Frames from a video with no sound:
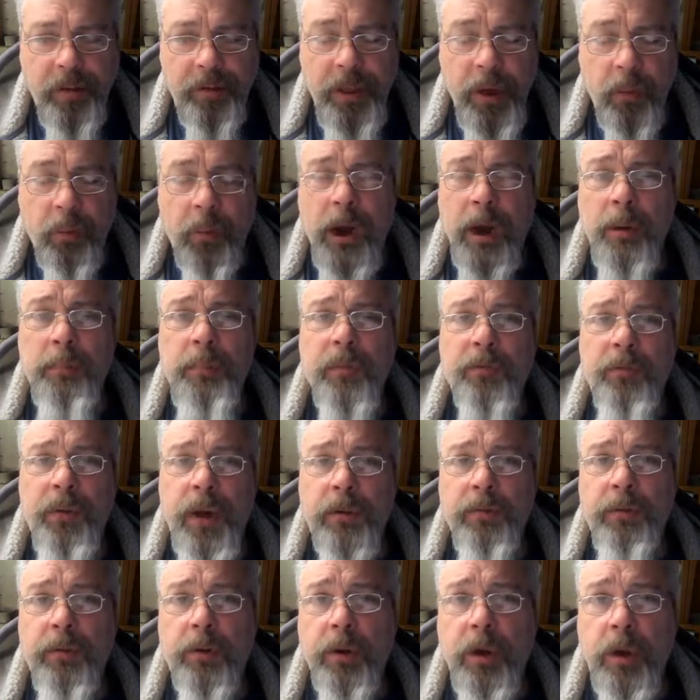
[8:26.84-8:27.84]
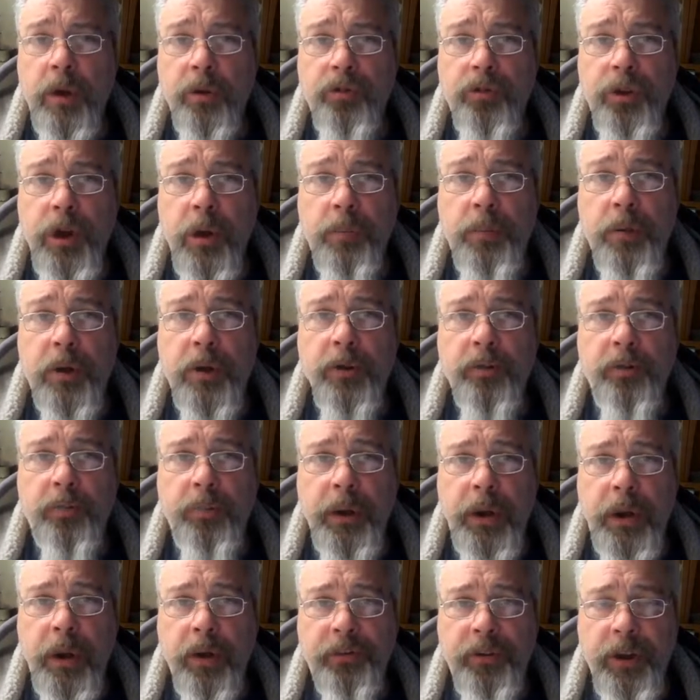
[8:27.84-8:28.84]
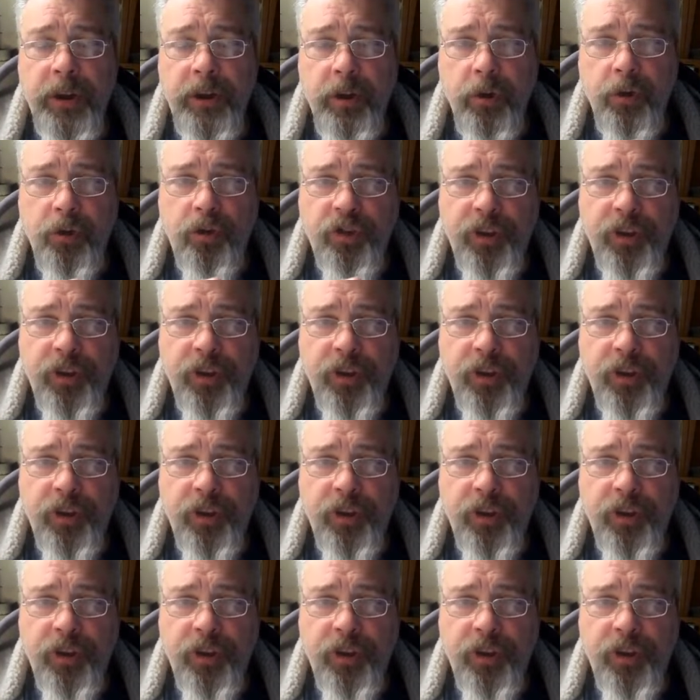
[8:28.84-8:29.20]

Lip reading: they want to be $500 cheaper. It's because they do